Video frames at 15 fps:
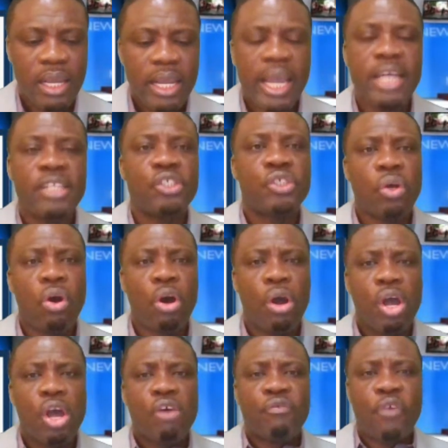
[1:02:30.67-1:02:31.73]
And so
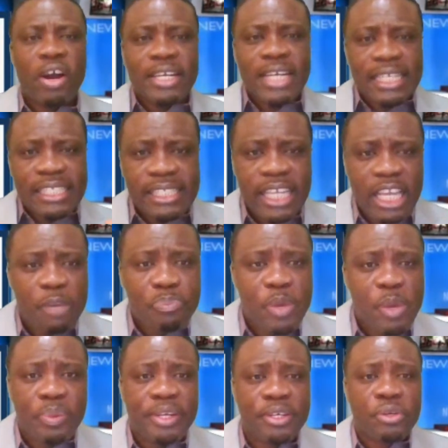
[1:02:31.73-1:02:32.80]
for the
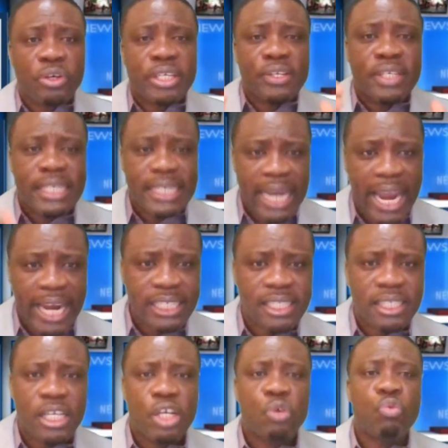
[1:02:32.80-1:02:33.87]
CPP to unite
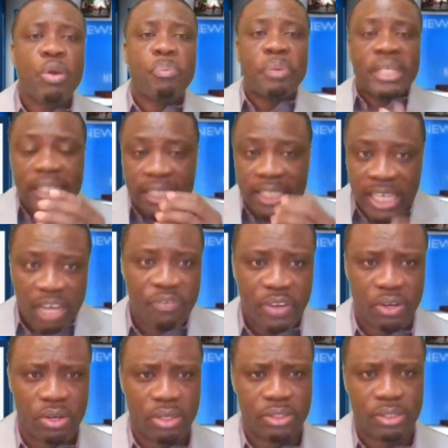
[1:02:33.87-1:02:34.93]
will be
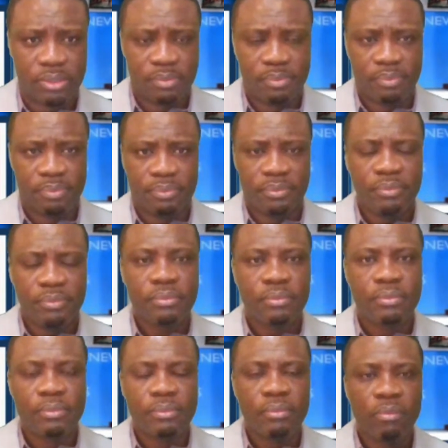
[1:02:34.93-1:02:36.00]
difficult,
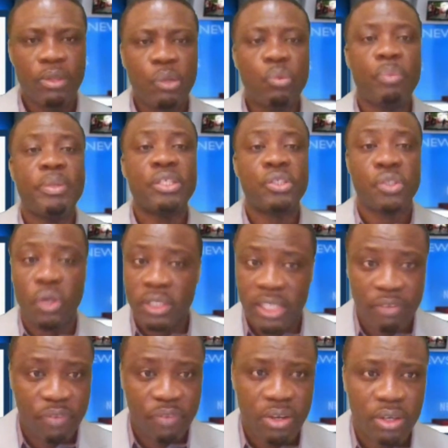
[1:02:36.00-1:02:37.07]
will be so
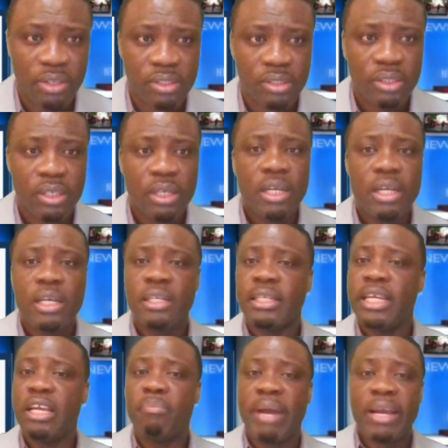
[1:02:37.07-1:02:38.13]
difficult.
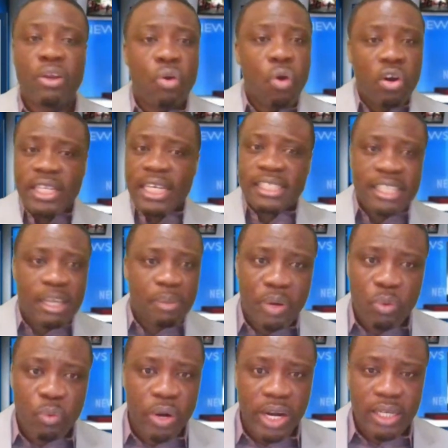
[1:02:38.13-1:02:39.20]
They might go their
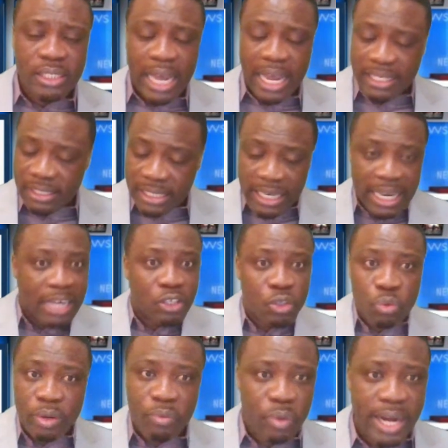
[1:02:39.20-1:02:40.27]
separate ways as they are
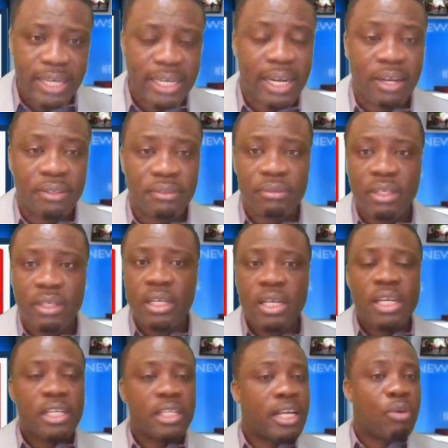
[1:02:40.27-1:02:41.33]
doing right now.
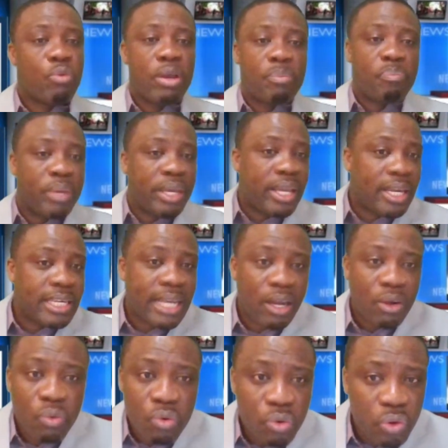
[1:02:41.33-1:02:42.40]
They will build
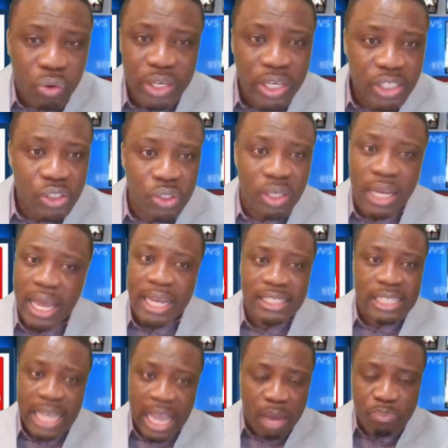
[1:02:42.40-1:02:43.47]
their own coalition as
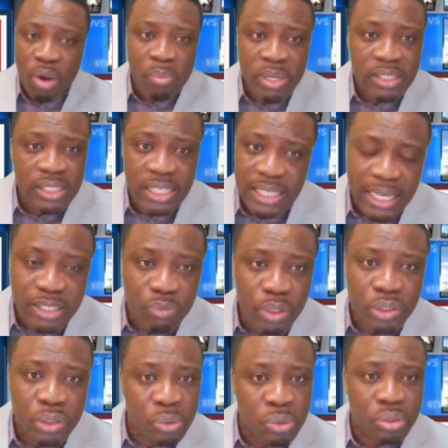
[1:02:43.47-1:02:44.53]
they are promising that they
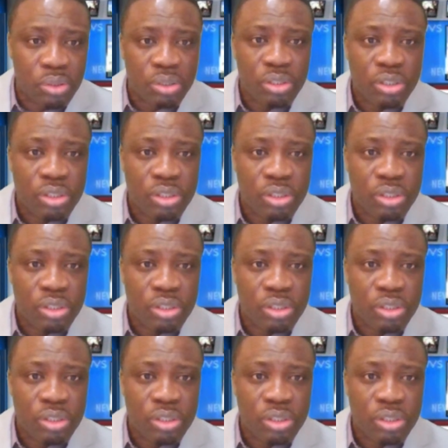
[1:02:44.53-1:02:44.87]
will do,